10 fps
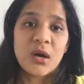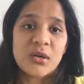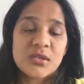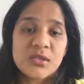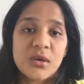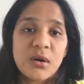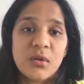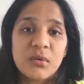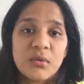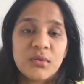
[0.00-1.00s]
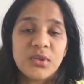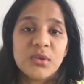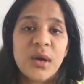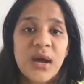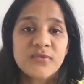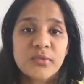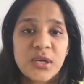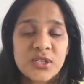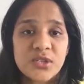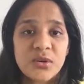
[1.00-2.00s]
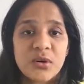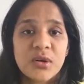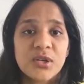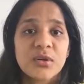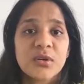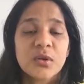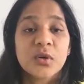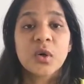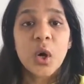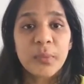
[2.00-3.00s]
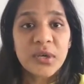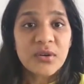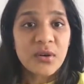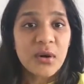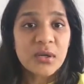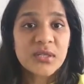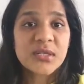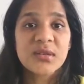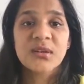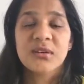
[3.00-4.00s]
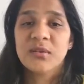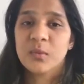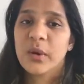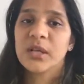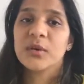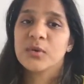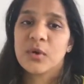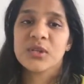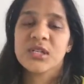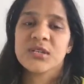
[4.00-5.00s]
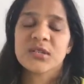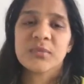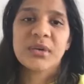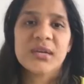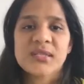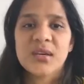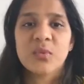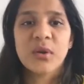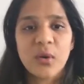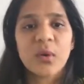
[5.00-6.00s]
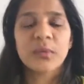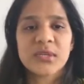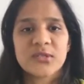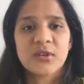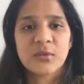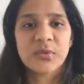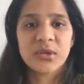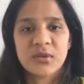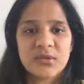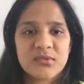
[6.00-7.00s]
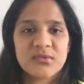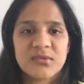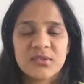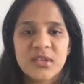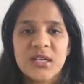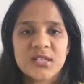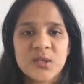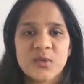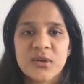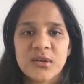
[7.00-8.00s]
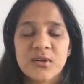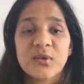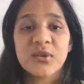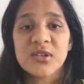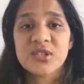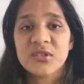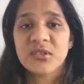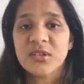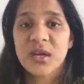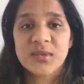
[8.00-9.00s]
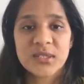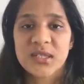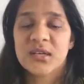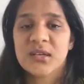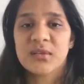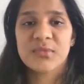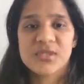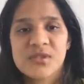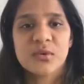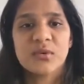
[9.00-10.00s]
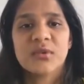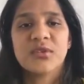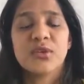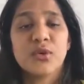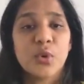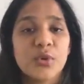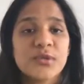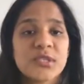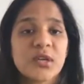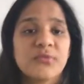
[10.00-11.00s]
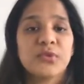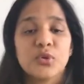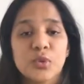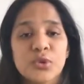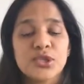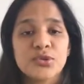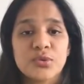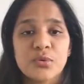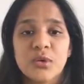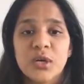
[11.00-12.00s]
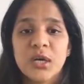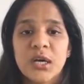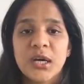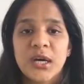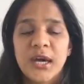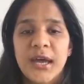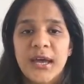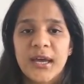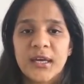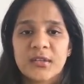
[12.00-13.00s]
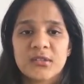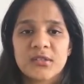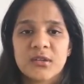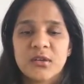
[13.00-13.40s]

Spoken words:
So you have to make sure your copy rocks while your content, I'm guessing, will always rock, because yes, you are an original, outstanding business owner. You know your stuff, you know what you do, and